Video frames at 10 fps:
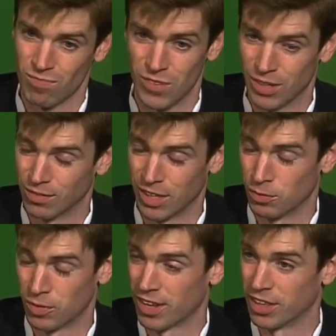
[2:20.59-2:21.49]
you know,
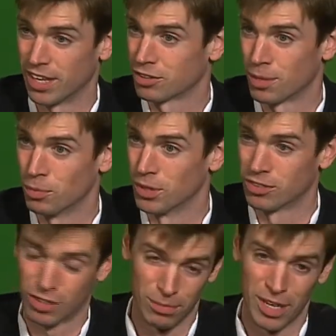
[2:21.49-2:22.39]
than we've had the last couple of
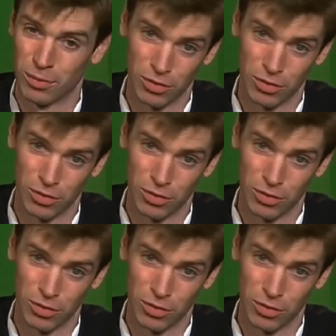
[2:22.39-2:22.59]
weeks combined